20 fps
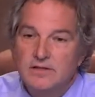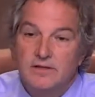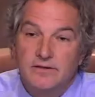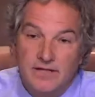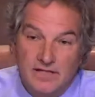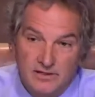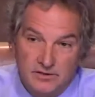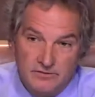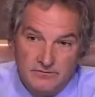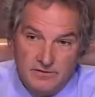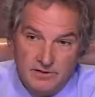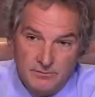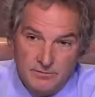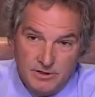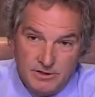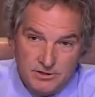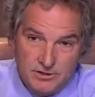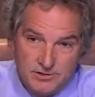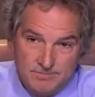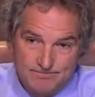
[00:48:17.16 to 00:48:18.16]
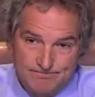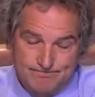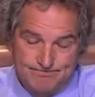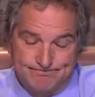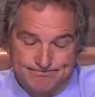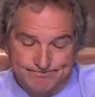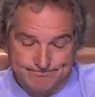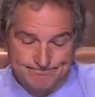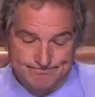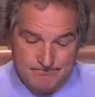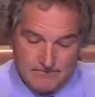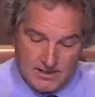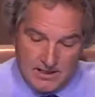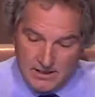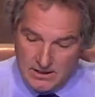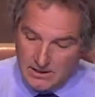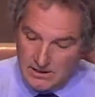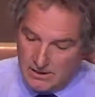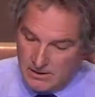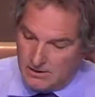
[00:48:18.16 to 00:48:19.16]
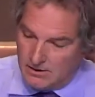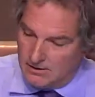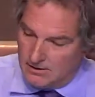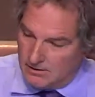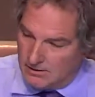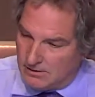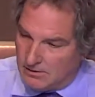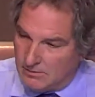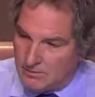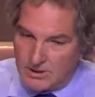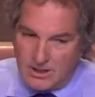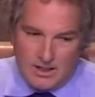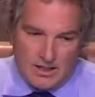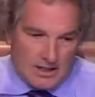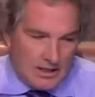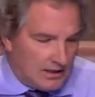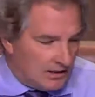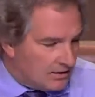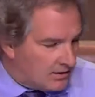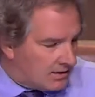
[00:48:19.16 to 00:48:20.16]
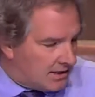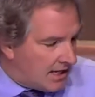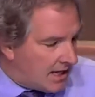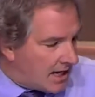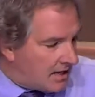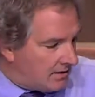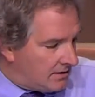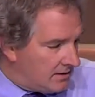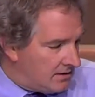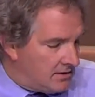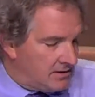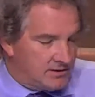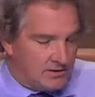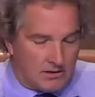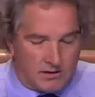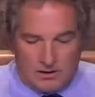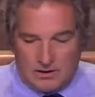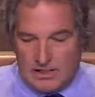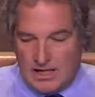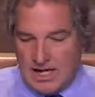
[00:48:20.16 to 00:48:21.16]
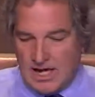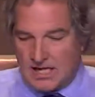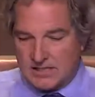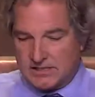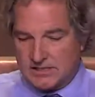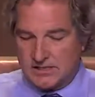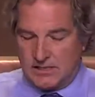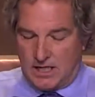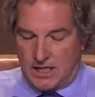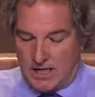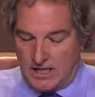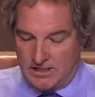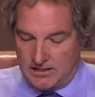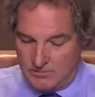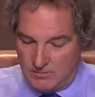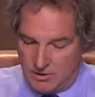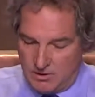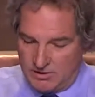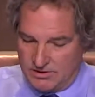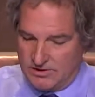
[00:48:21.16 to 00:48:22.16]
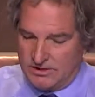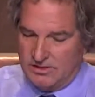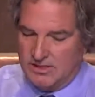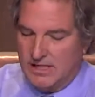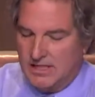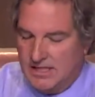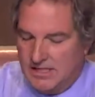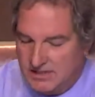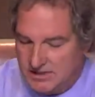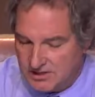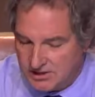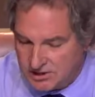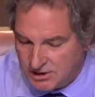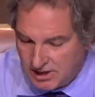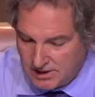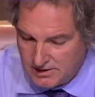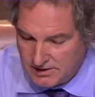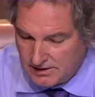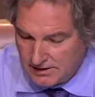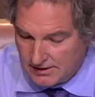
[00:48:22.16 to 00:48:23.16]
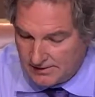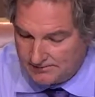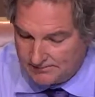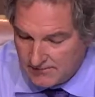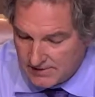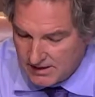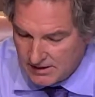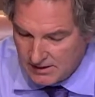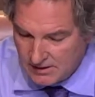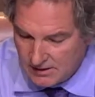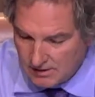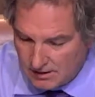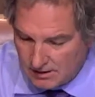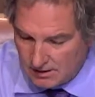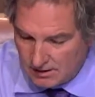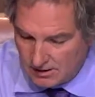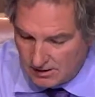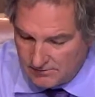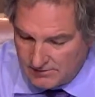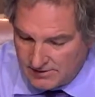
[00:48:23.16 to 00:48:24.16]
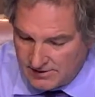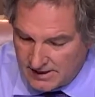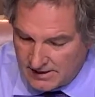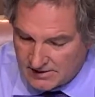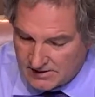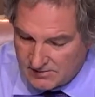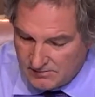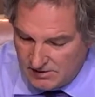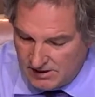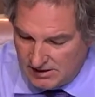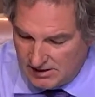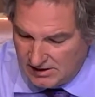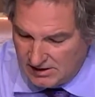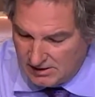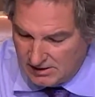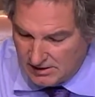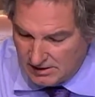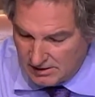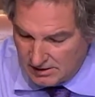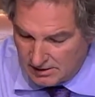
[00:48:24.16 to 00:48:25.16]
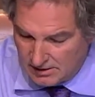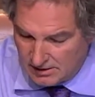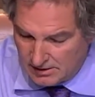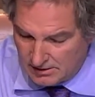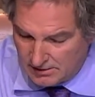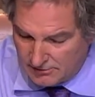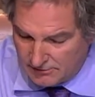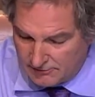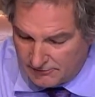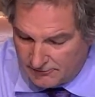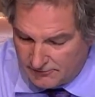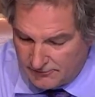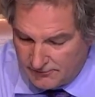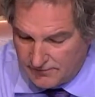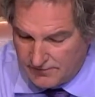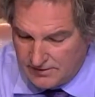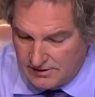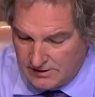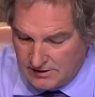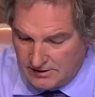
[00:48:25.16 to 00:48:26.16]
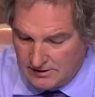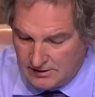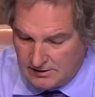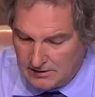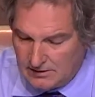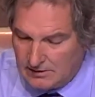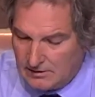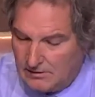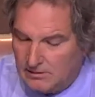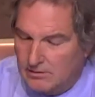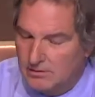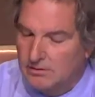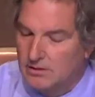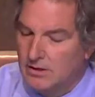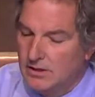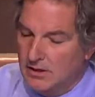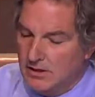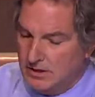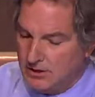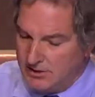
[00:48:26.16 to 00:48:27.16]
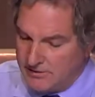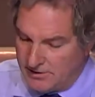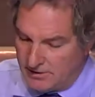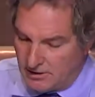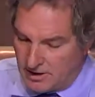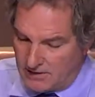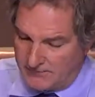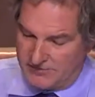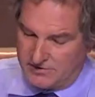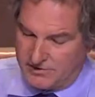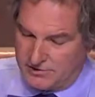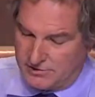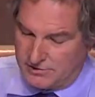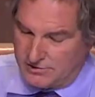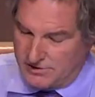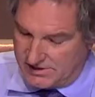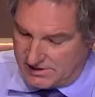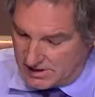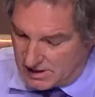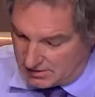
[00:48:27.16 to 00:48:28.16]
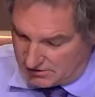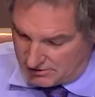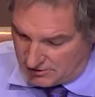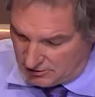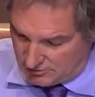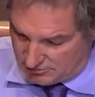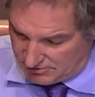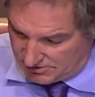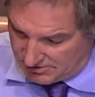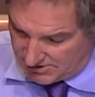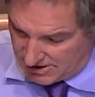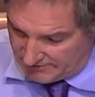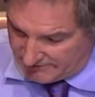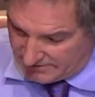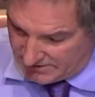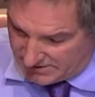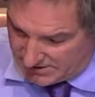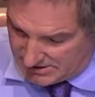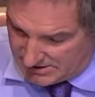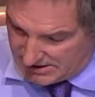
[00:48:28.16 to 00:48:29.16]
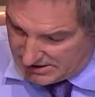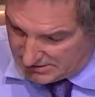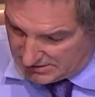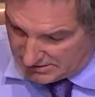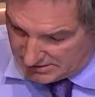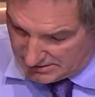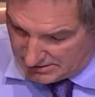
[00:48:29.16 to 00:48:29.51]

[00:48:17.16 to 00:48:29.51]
Thank you very much. Okay, that is our last item on today's agenda. The next meeting of the hearing officer is October 17th.